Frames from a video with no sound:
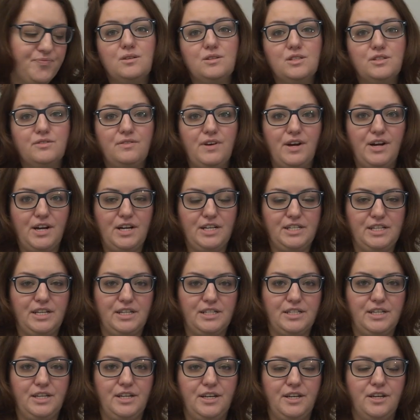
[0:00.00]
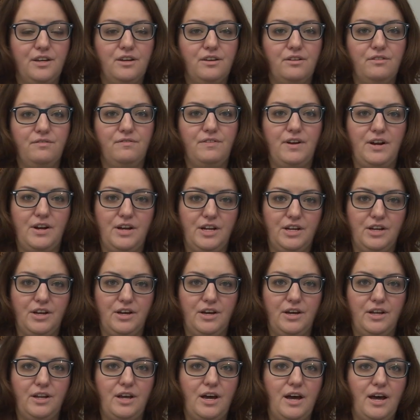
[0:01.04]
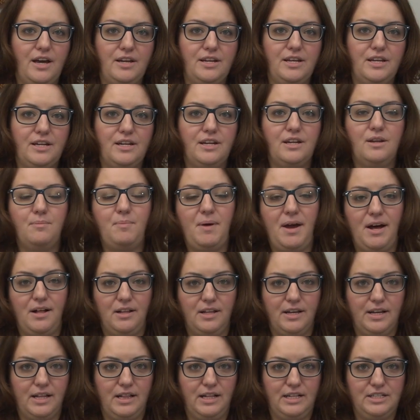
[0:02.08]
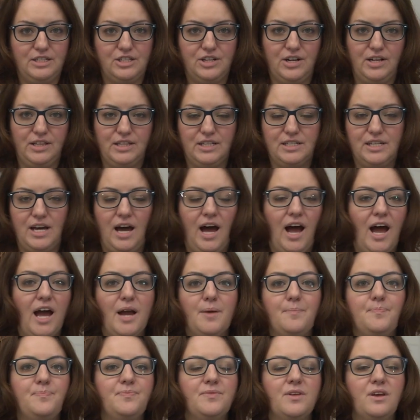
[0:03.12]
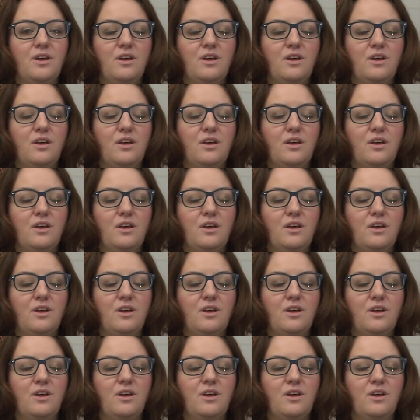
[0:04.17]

It was very addicting, very good. I needed a palate cleanser at the time.